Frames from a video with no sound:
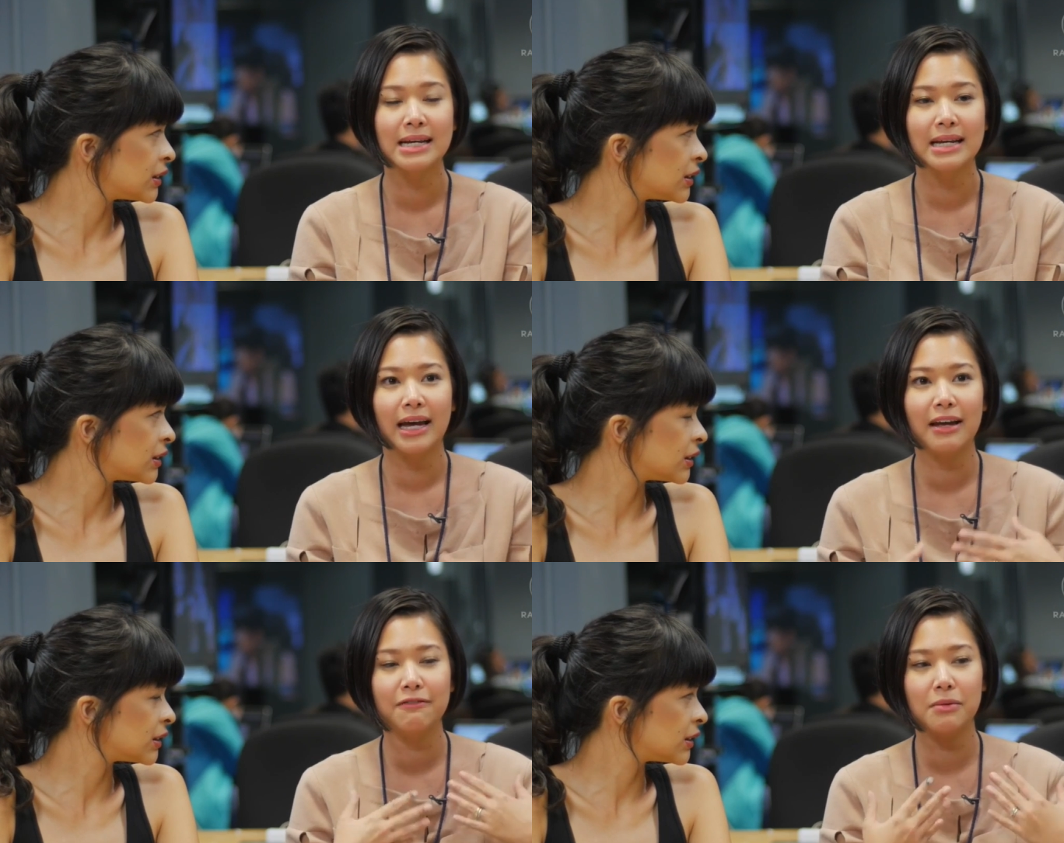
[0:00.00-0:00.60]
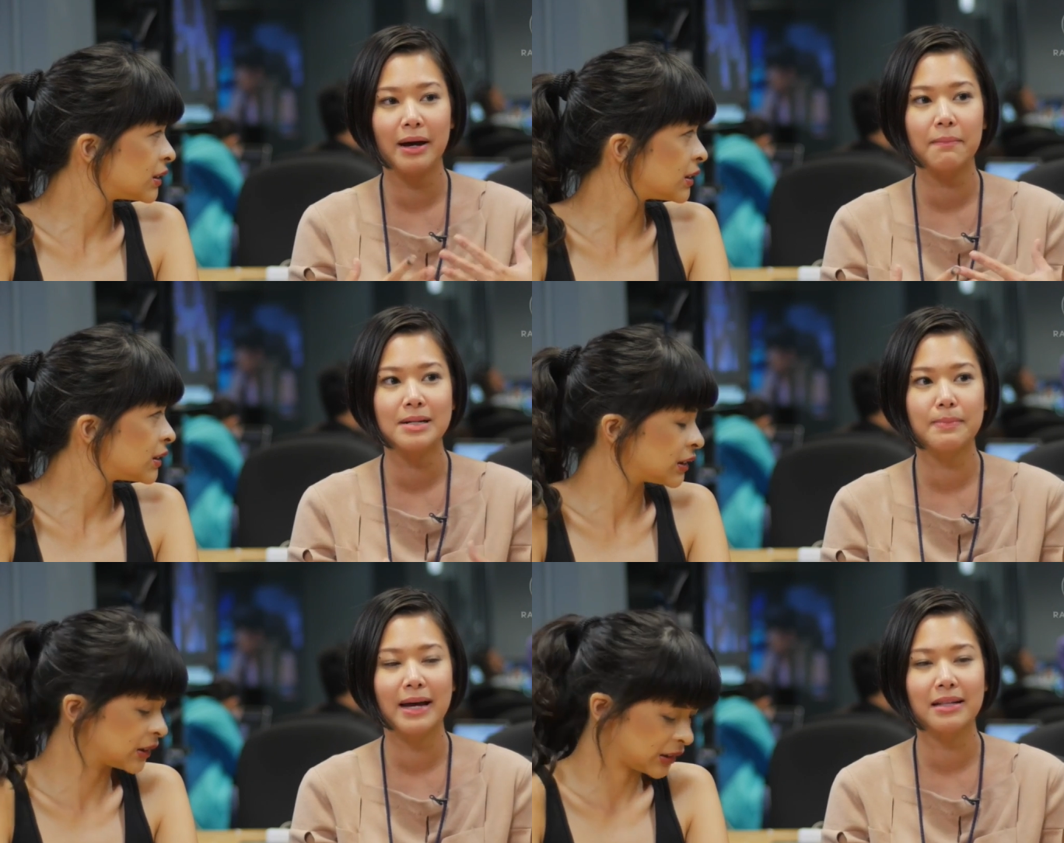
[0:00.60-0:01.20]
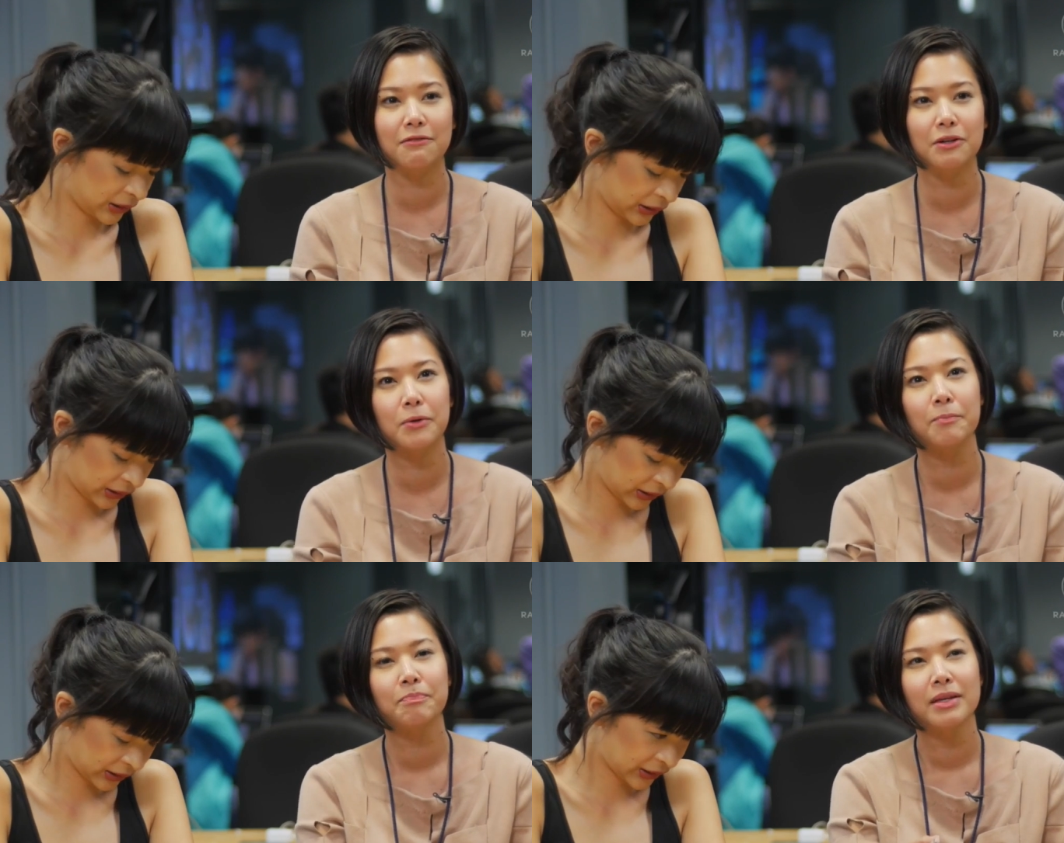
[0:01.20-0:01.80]
Speaker 1: And from my perspective, you know,
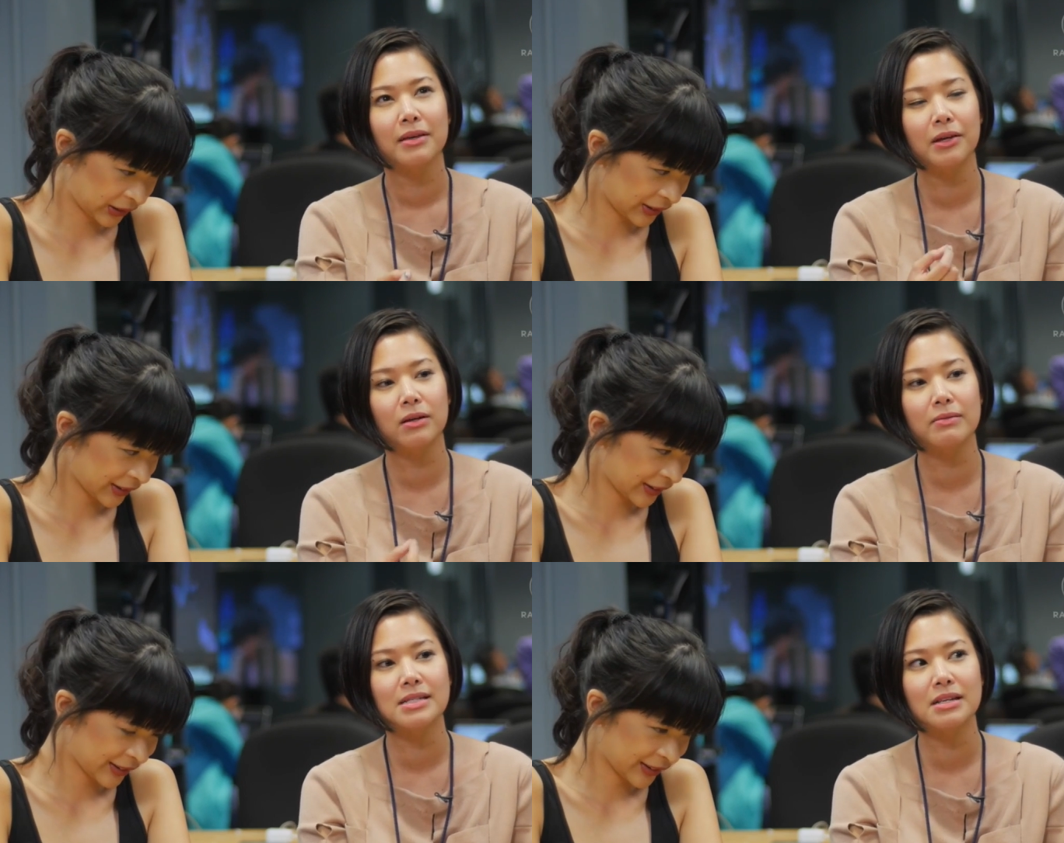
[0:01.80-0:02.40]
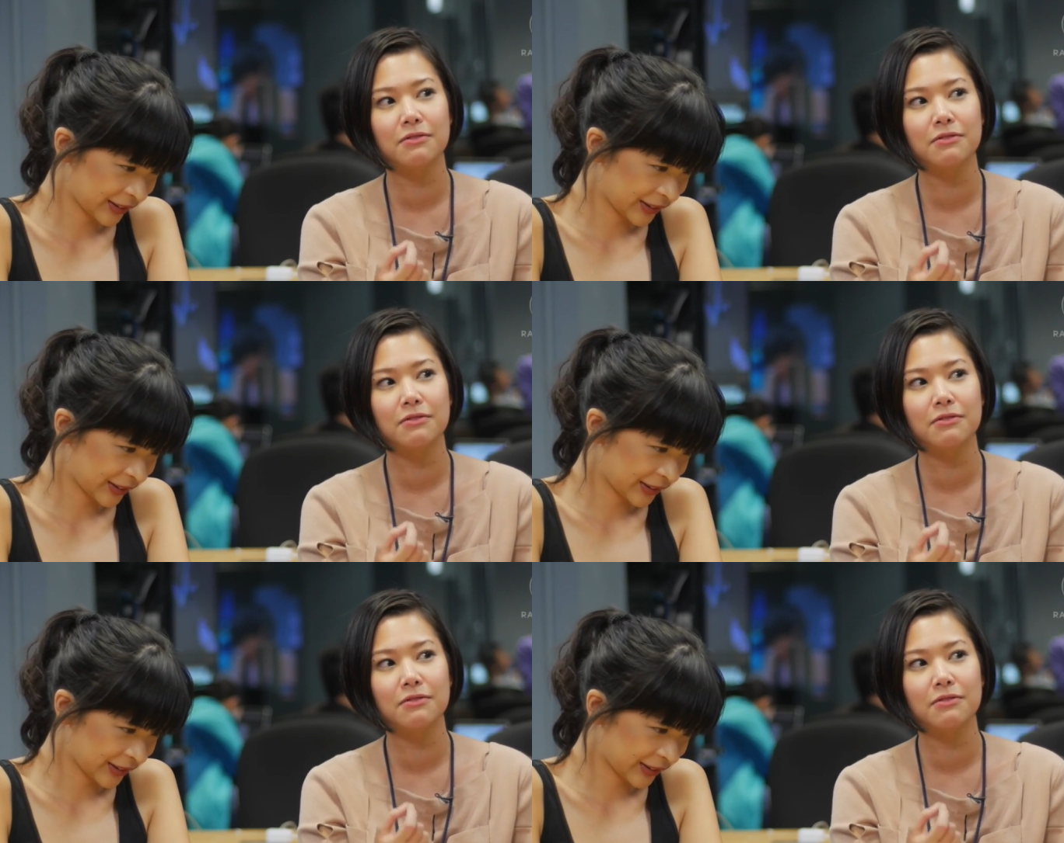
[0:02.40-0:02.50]
they always say vote